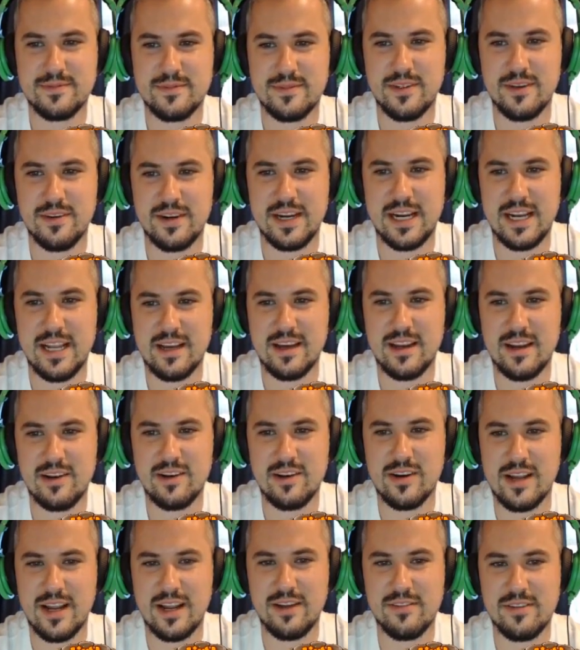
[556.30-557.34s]
Really gotta
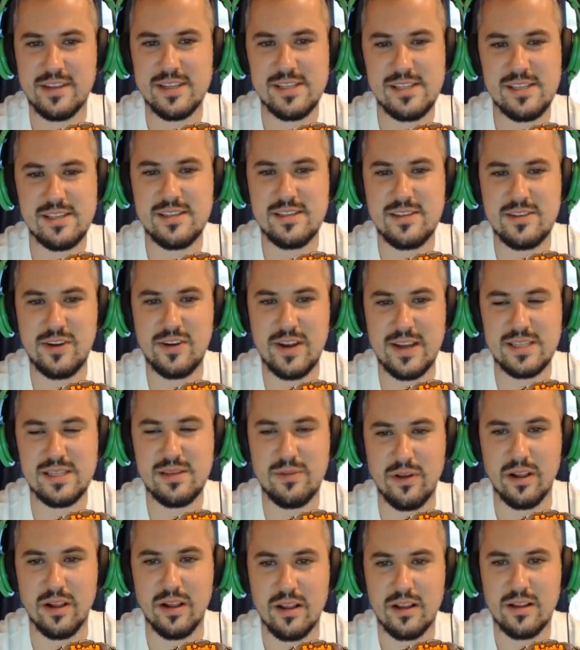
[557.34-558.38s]
look after. This is
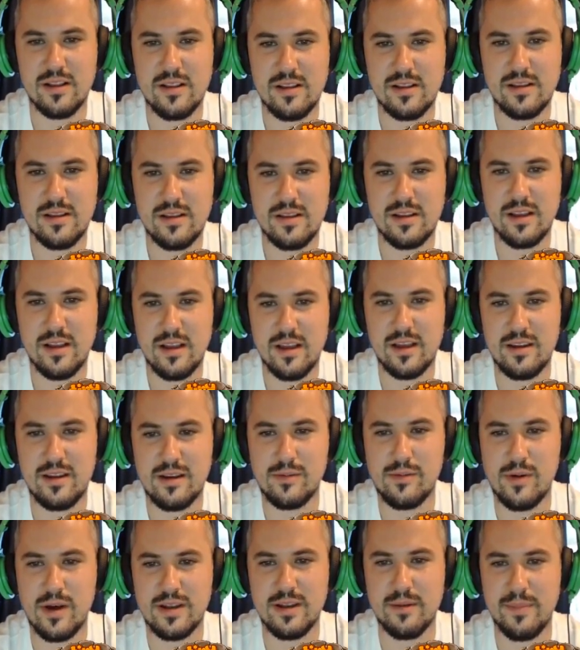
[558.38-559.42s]
stressful. I don't
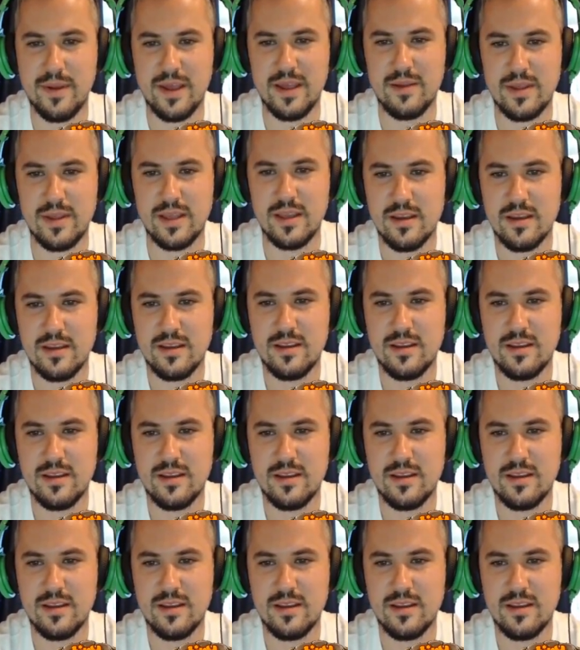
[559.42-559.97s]
want a baby.